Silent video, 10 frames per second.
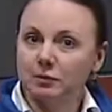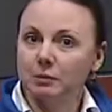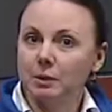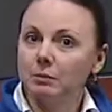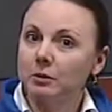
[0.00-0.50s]
to
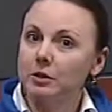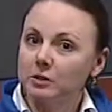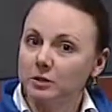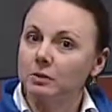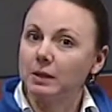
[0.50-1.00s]
remember is
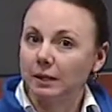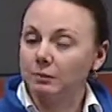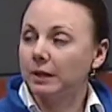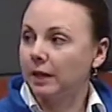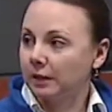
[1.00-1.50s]
to do
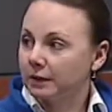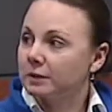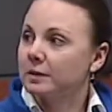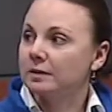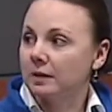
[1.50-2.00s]
antibiotics,
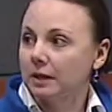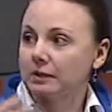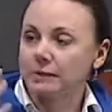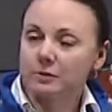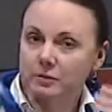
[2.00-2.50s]
because a lot of
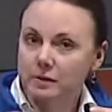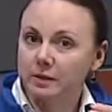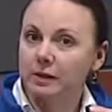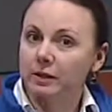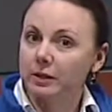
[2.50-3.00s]
times there's a
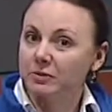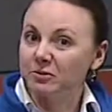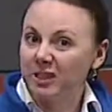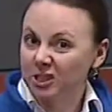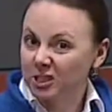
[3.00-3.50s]
secondary
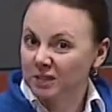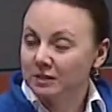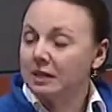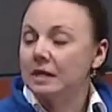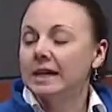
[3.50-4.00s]
infection,
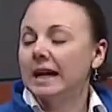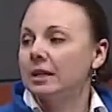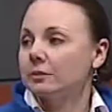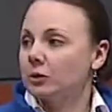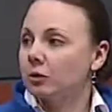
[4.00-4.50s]
and
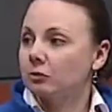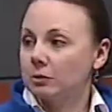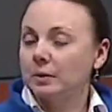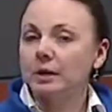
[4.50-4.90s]
if you don't treat with